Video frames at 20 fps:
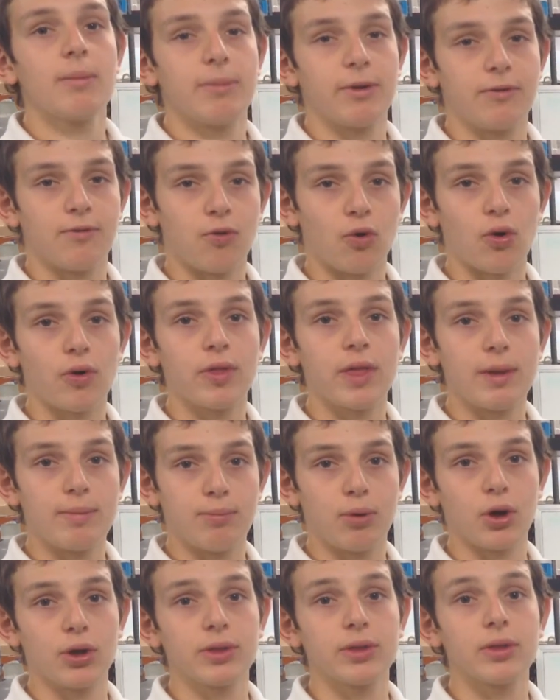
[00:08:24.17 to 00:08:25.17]
before they
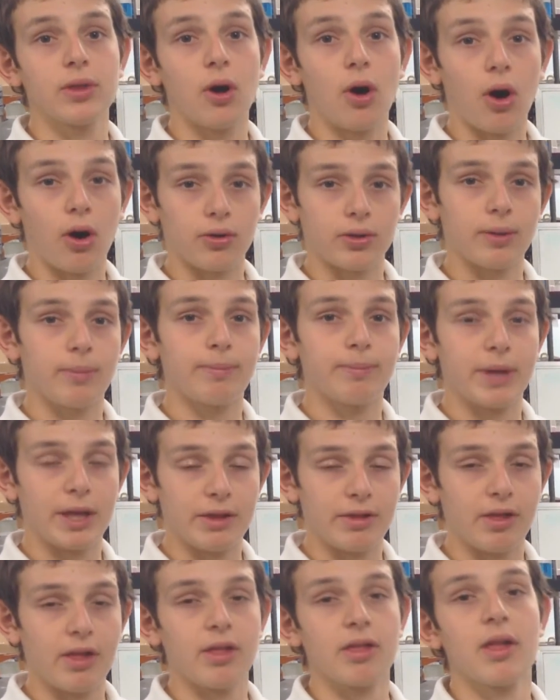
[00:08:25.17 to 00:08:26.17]
put all the
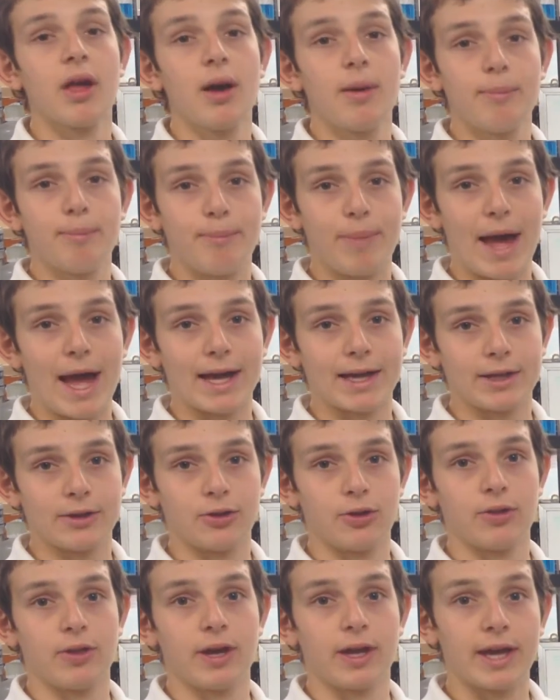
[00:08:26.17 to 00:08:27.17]
pieces back
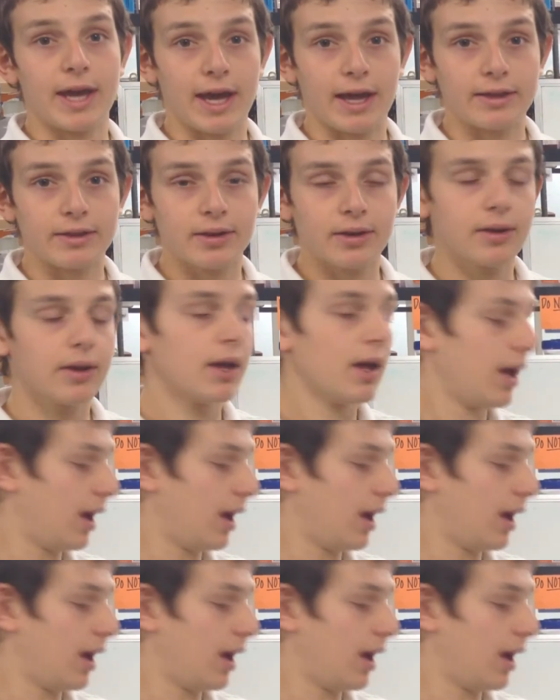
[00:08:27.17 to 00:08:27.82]
into the kit.